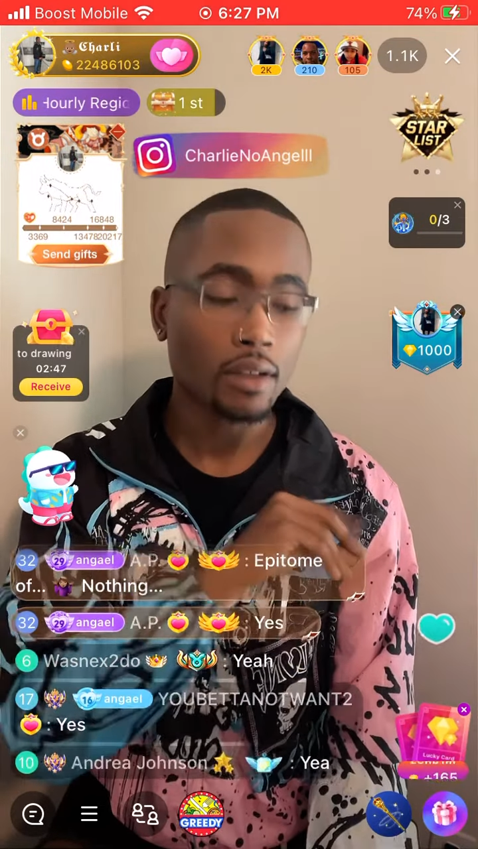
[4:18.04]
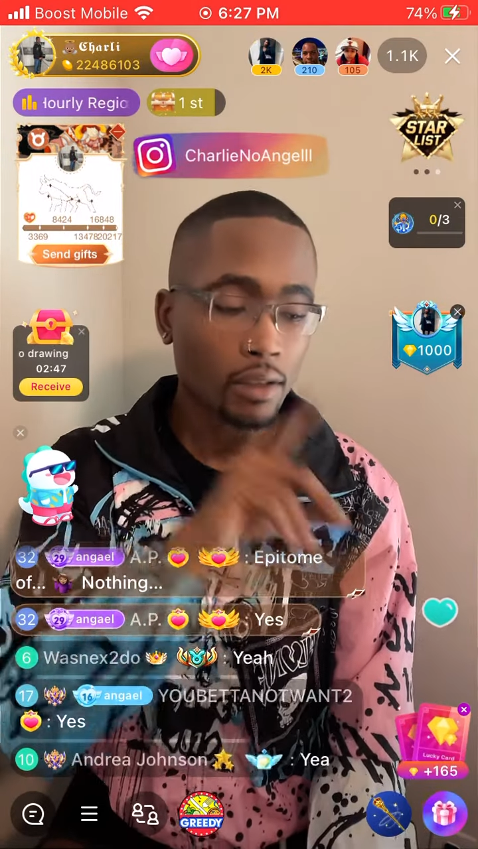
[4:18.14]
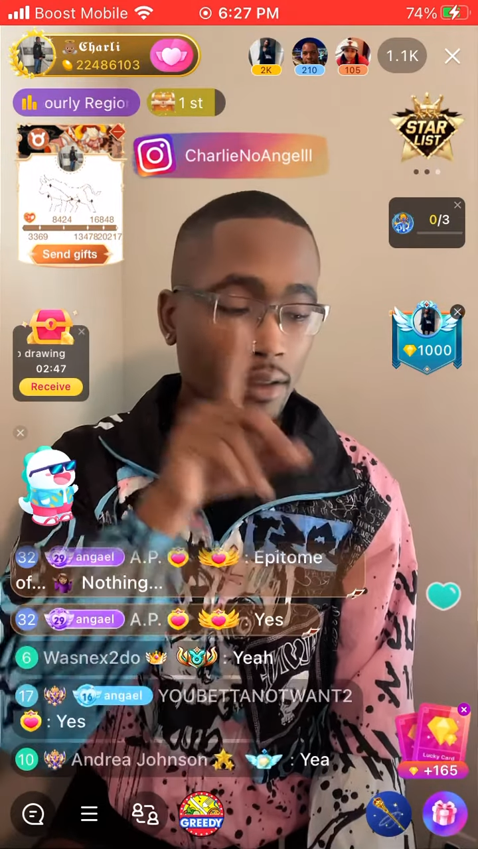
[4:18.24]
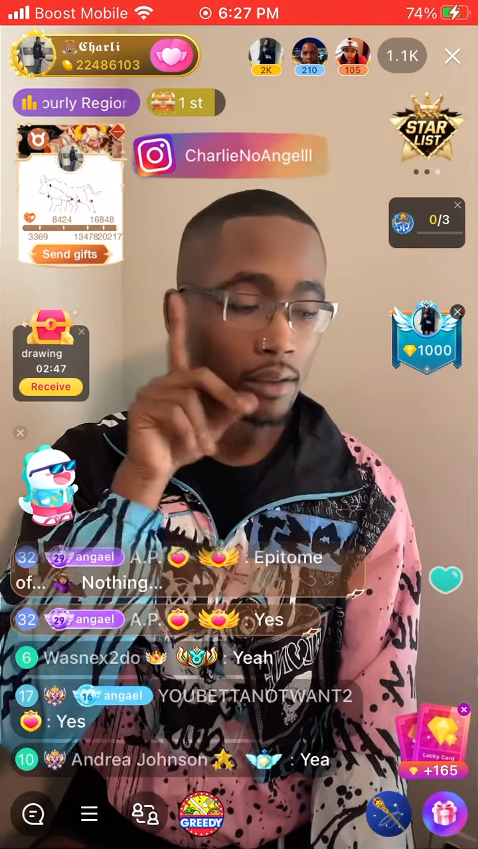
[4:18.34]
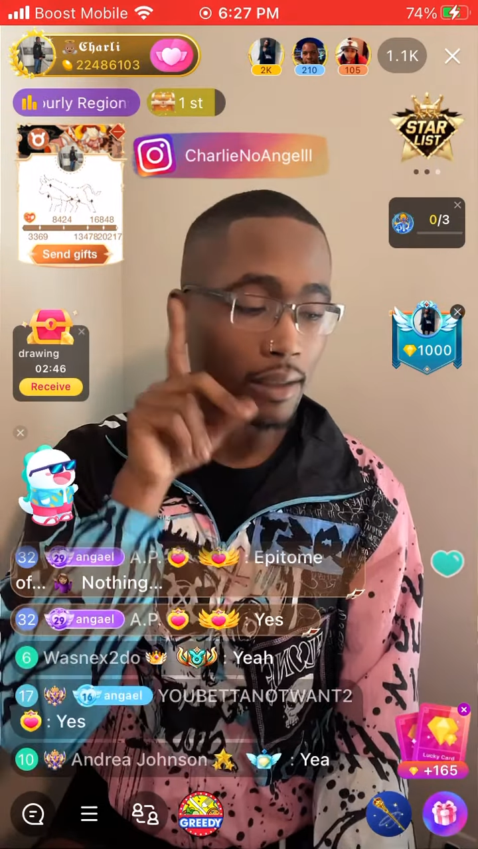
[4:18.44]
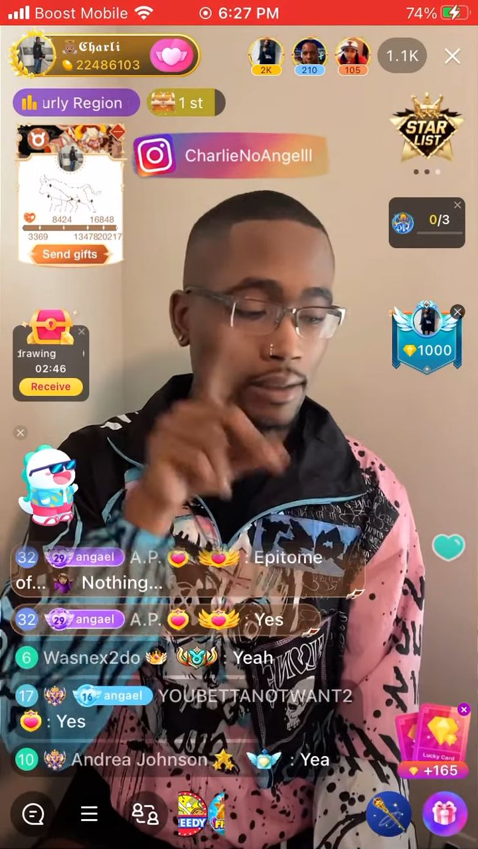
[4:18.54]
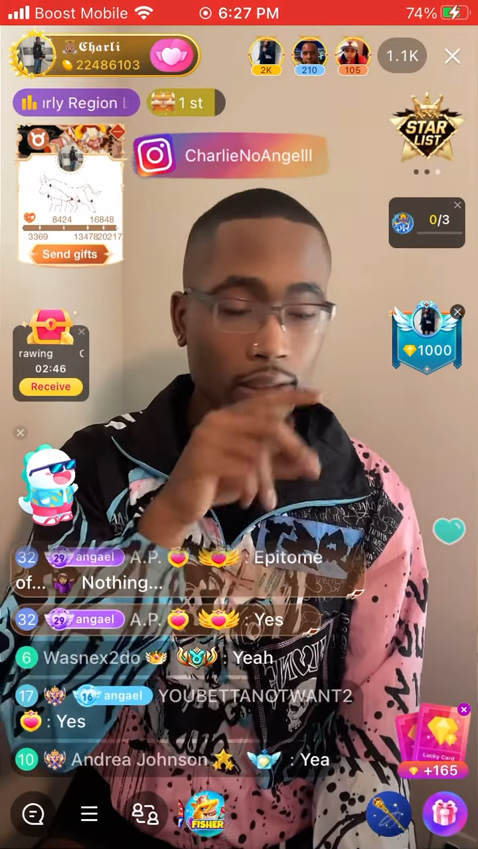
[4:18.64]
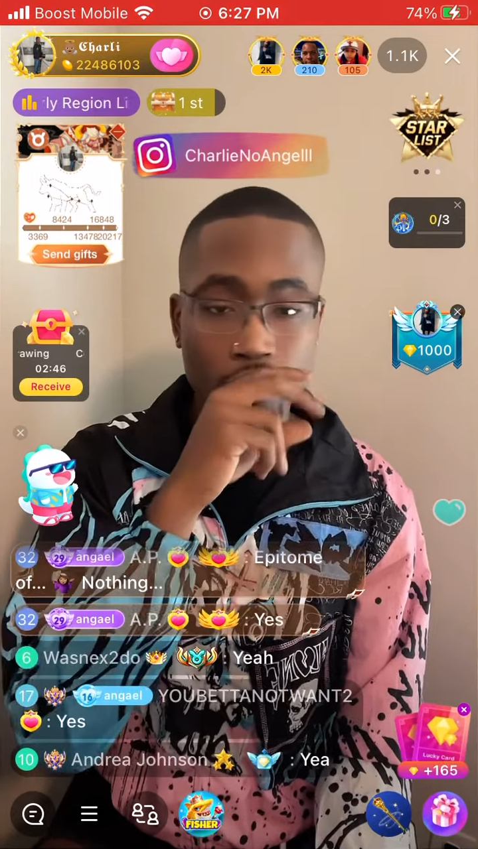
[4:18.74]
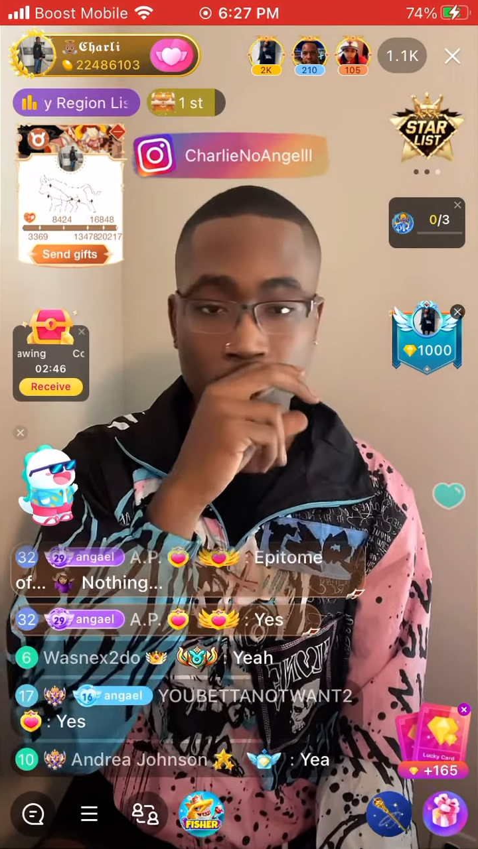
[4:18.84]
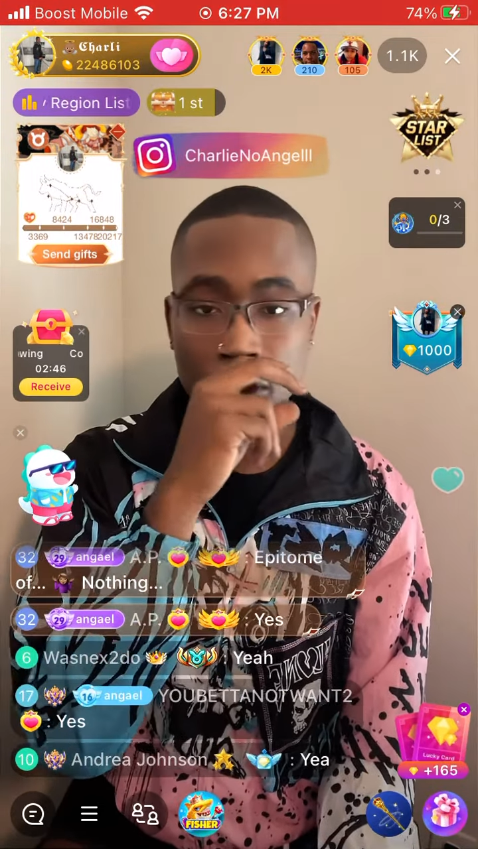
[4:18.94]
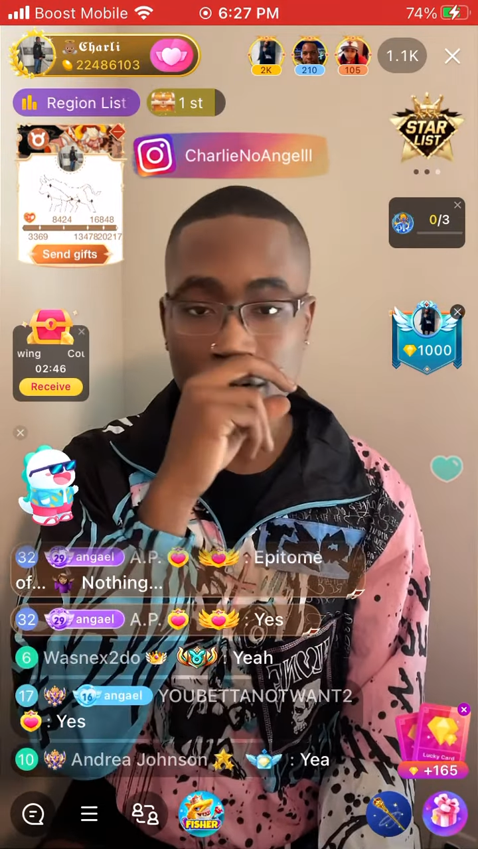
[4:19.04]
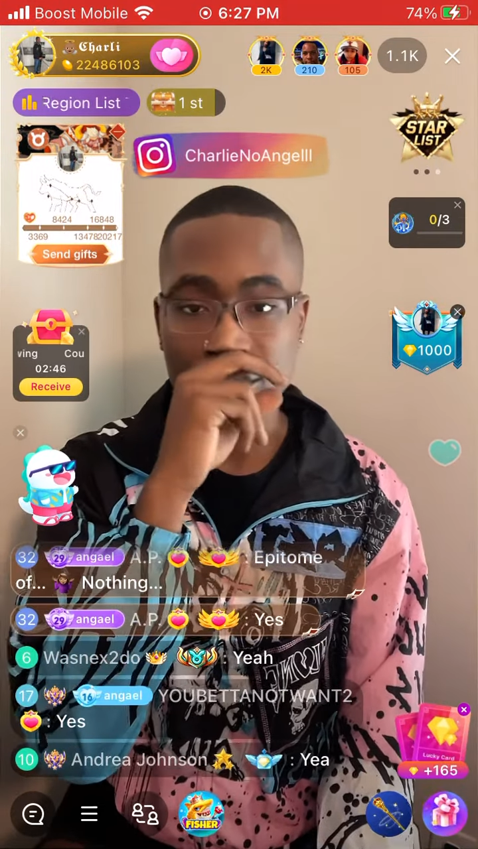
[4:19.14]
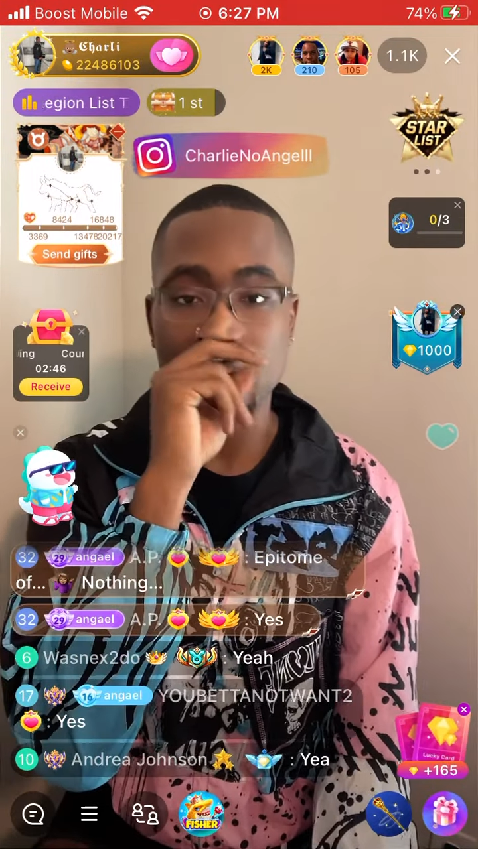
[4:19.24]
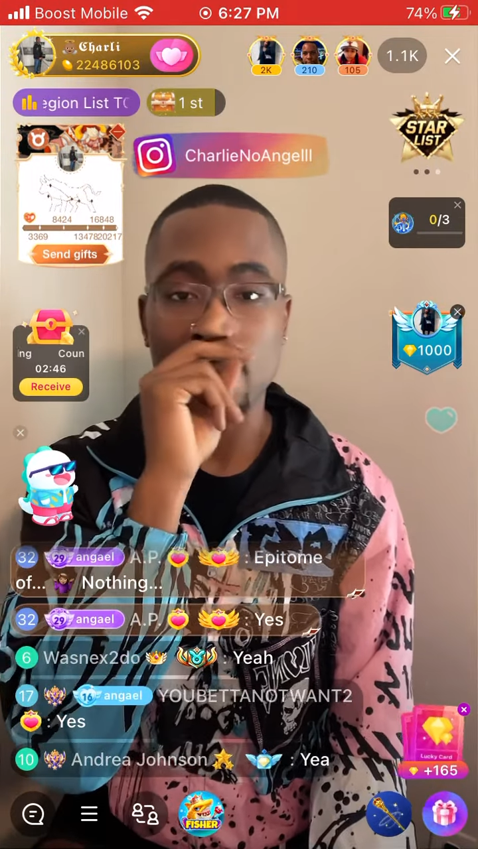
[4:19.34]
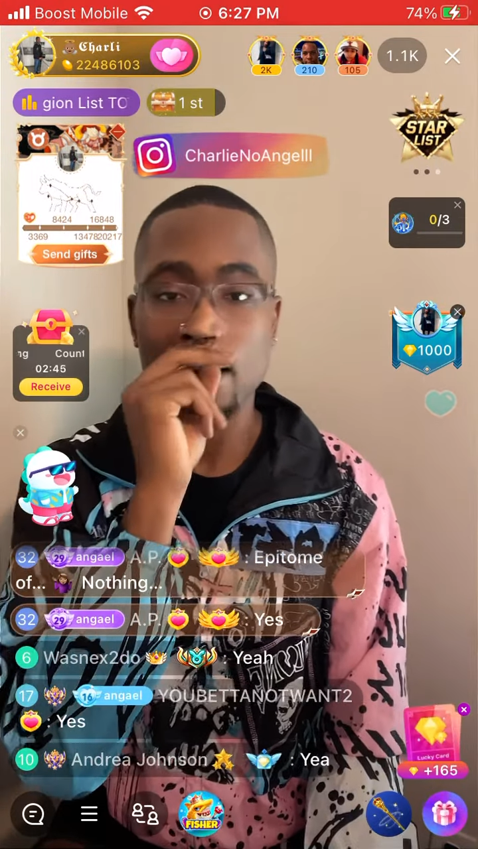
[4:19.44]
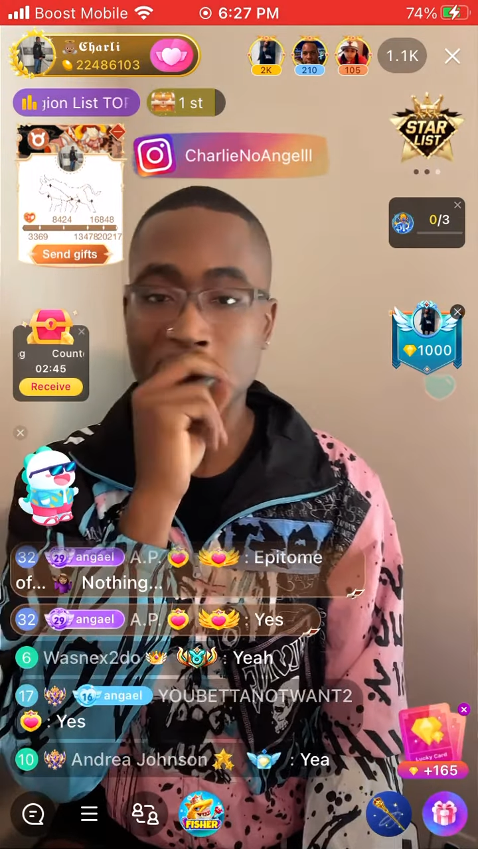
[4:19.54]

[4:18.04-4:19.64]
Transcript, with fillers: Let's get a trophy, y'all.